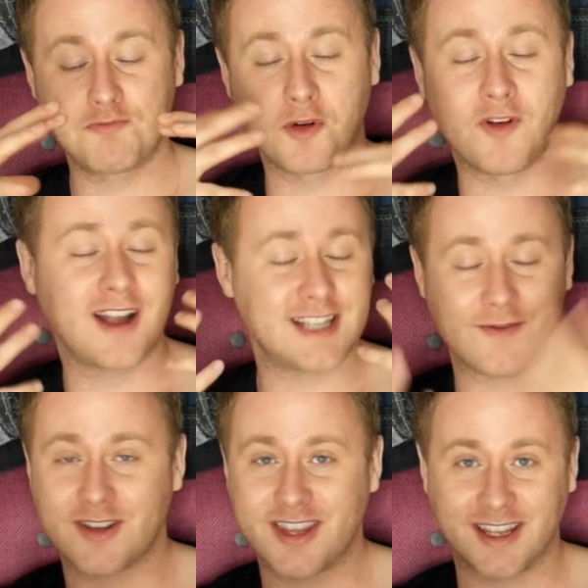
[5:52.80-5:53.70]
provides
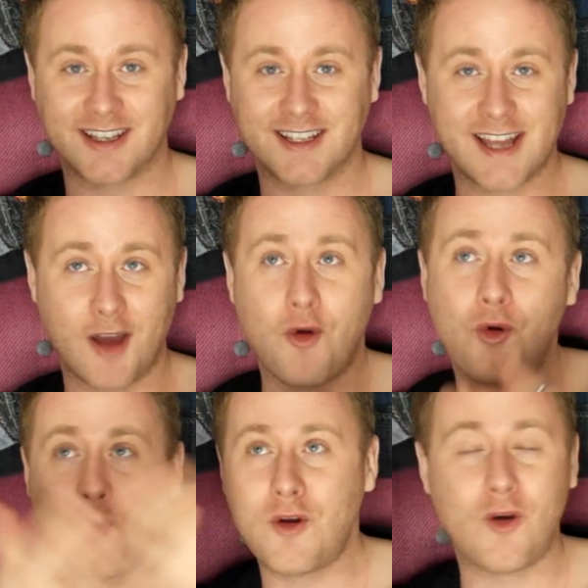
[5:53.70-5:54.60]
everything
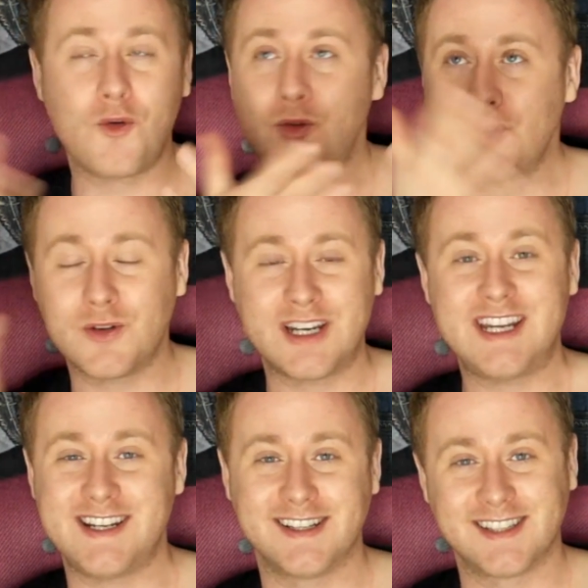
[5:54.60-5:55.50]
all all your
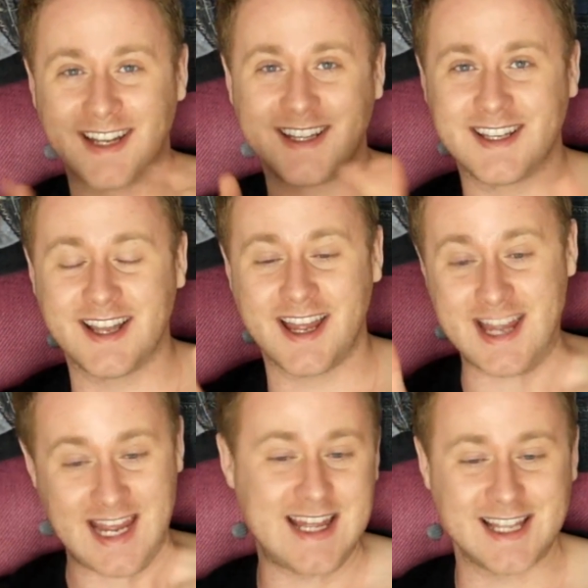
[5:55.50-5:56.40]
needs in
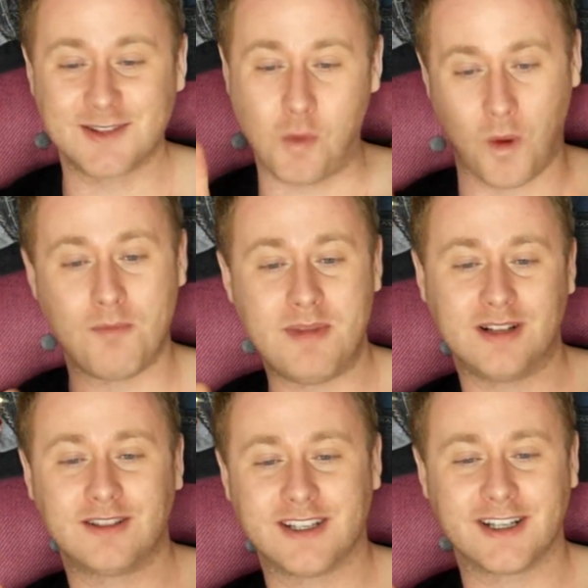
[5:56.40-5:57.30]
in this one
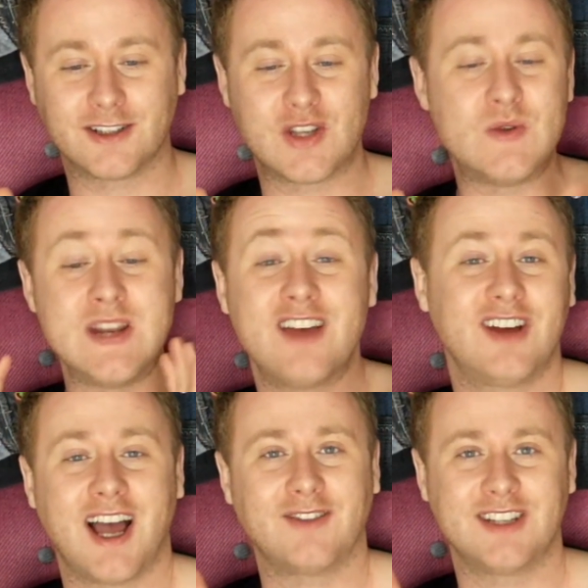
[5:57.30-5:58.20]
building, so you never
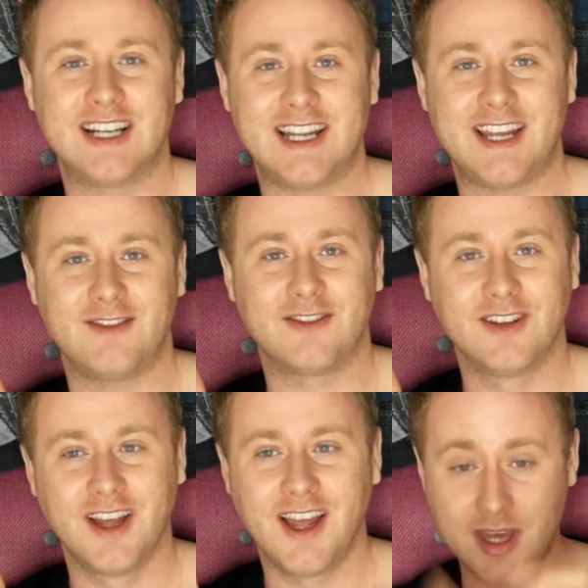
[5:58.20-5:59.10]
have to leave.
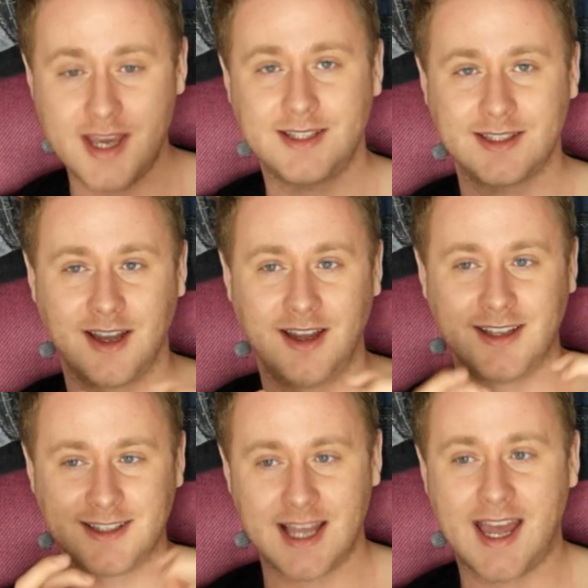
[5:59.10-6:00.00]
This
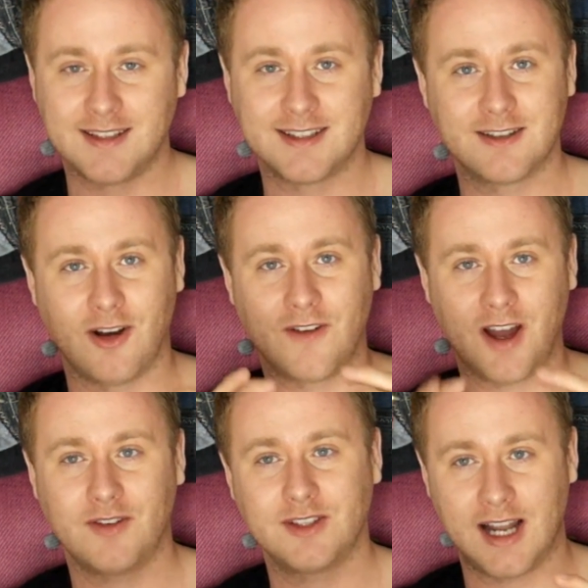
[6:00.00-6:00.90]
sense of
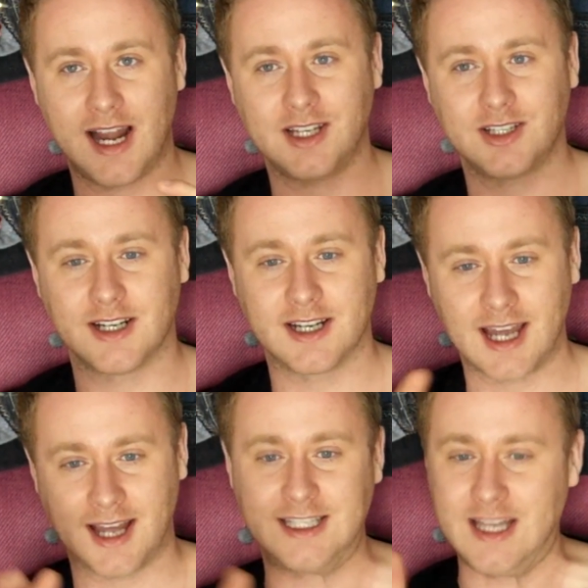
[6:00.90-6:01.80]
isolation and
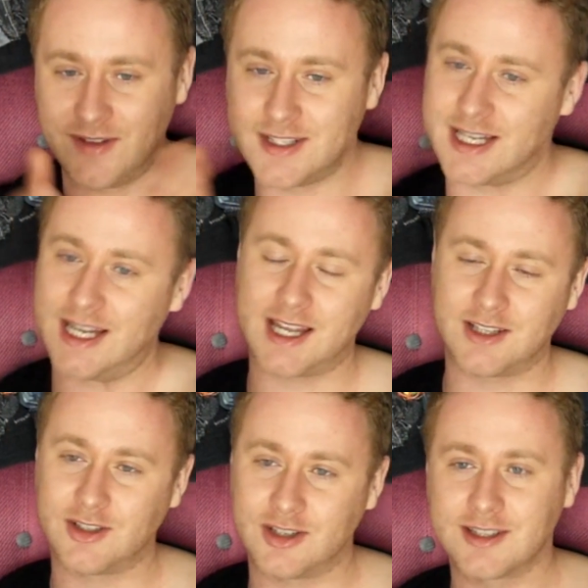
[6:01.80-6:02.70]
captivity
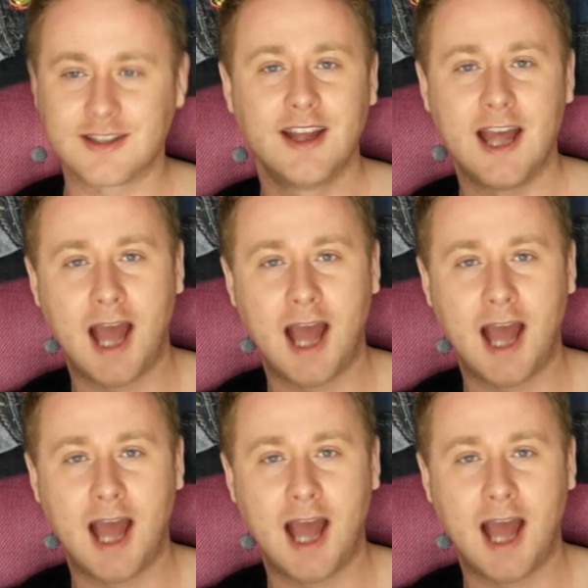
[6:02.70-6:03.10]
is just